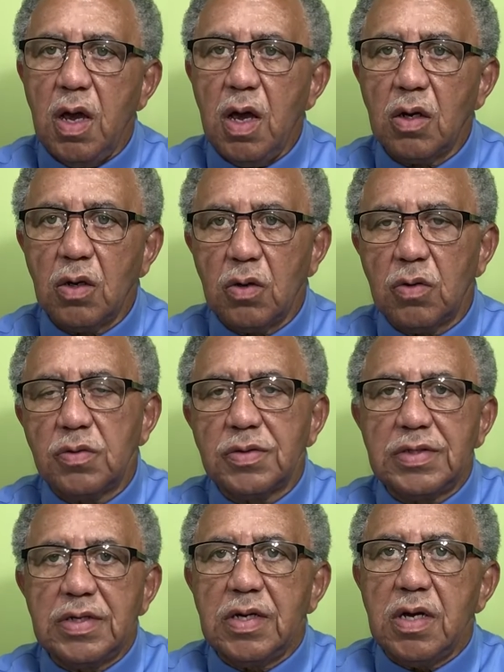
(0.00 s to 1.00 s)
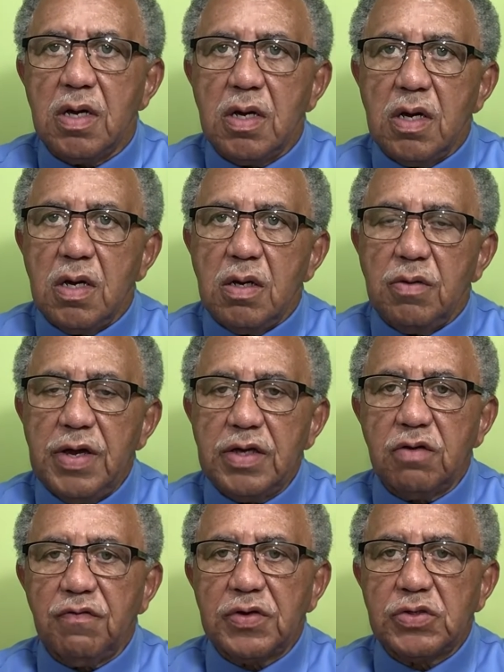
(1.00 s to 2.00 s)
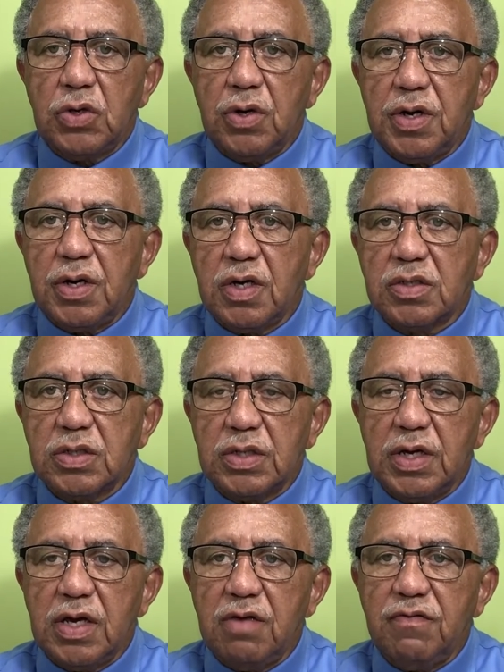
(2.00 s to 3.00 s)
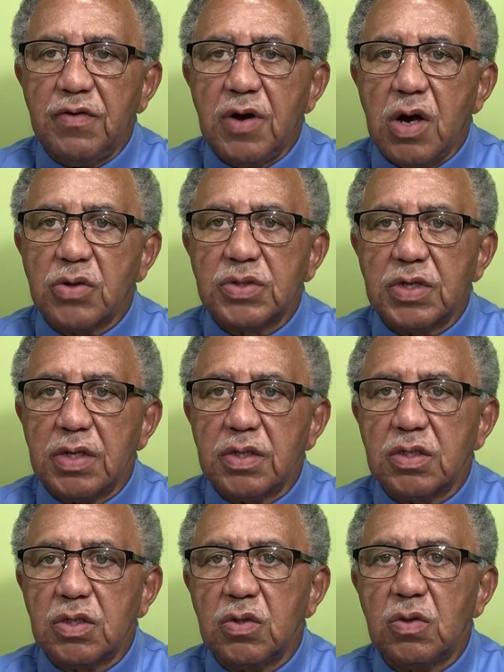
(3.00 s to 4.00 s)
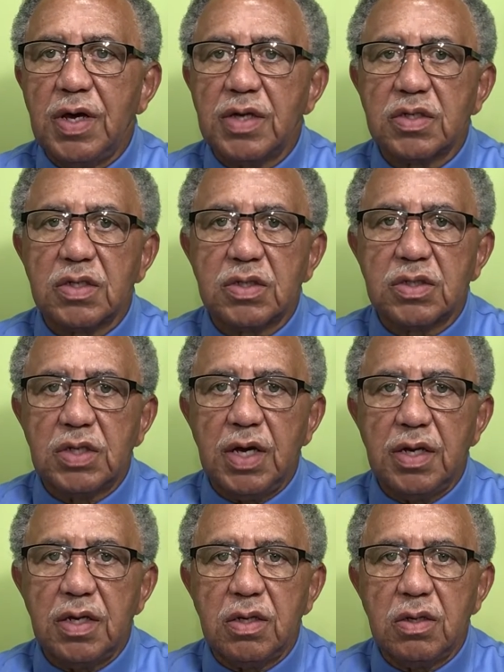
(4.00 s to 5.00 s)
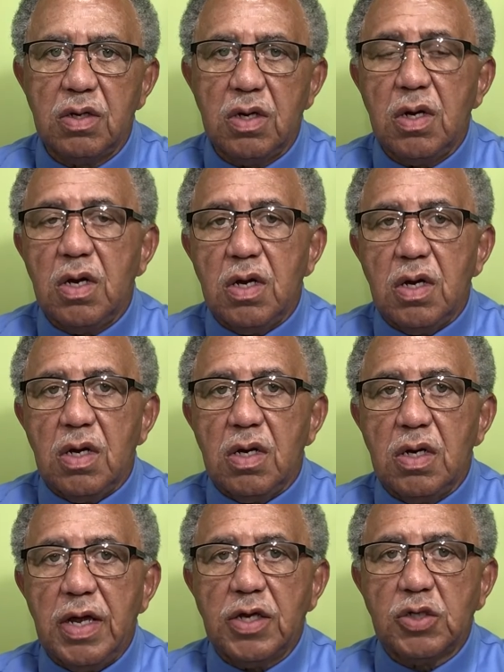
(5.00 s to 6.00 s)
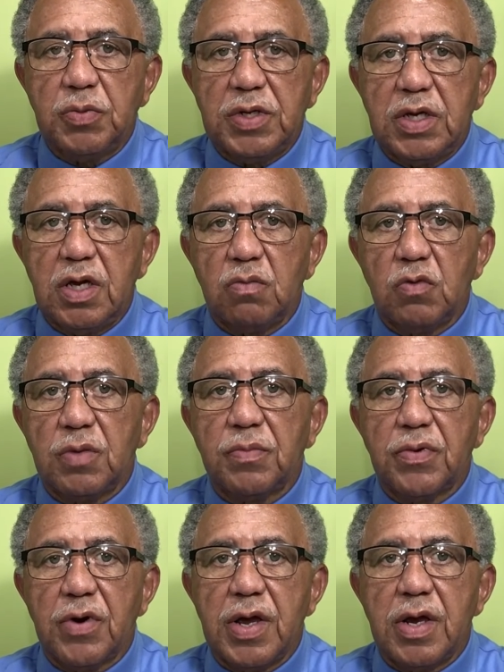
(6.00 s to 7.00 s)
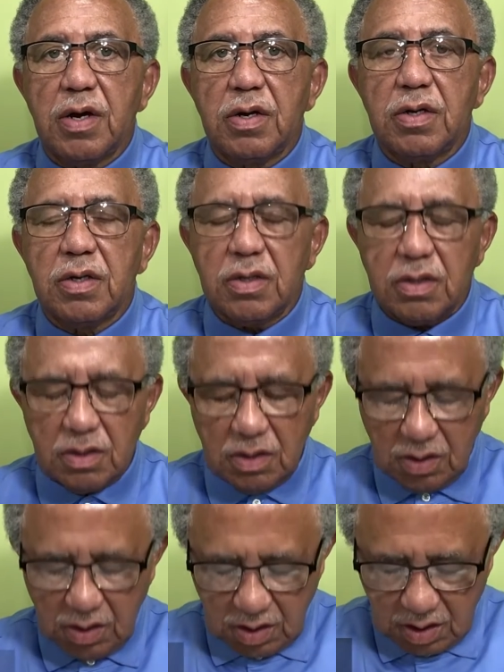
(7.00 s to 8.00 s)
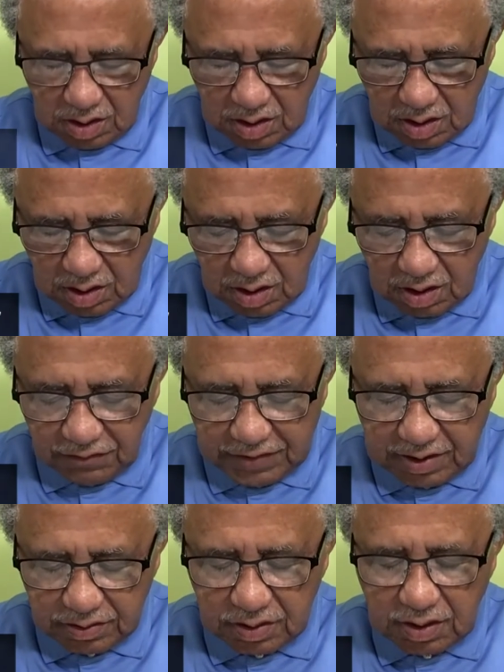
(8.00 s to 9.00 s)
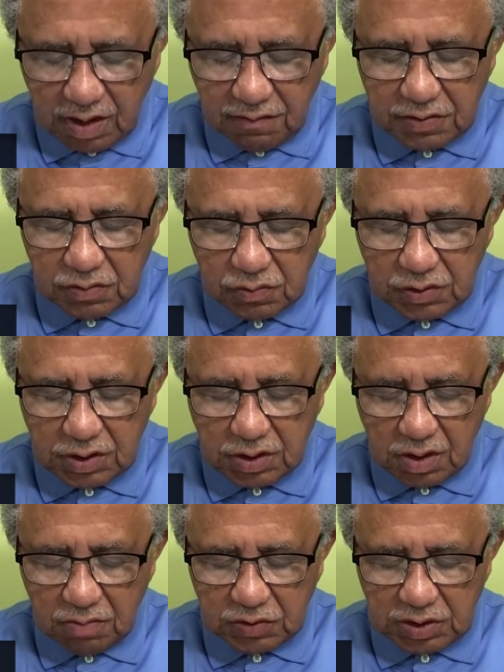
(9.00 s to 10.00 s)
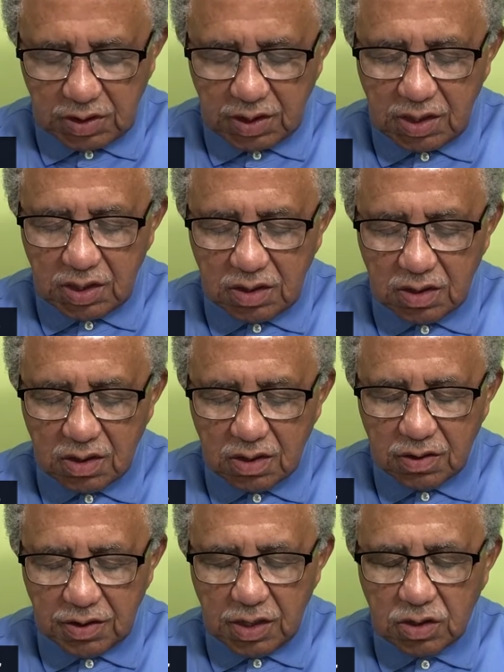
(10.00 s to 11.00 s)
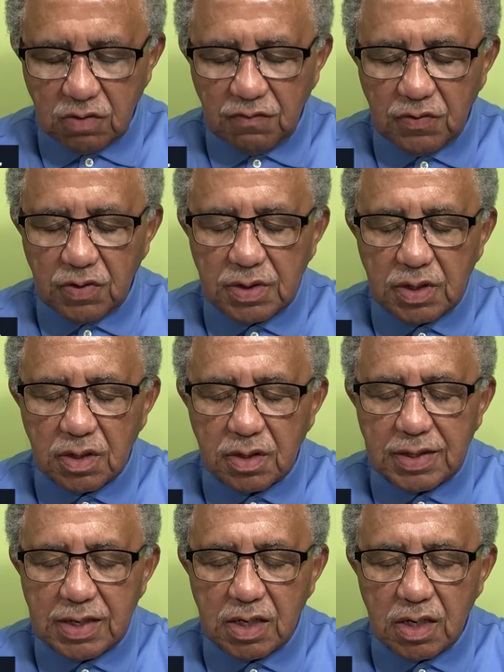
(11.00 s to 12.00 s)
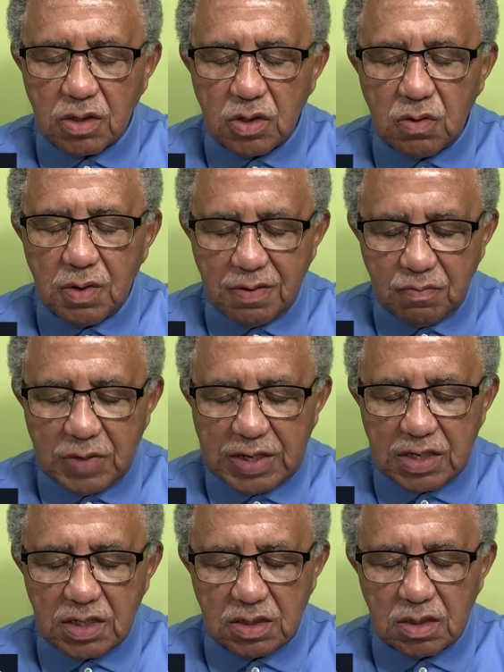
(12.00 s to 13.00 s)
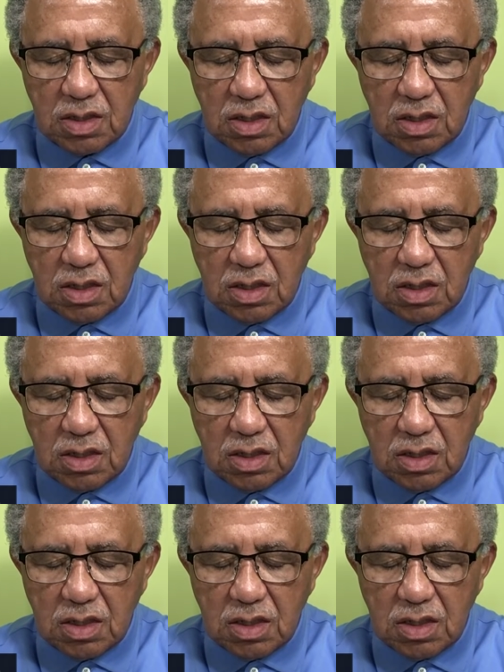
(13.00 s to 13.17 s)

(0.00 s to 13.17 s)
Hello. Thank you for joining us today for our Sunday School Lesson Study. Let us begin with prayer. Our Father in heaven, we come today to thank you for another day that you have made.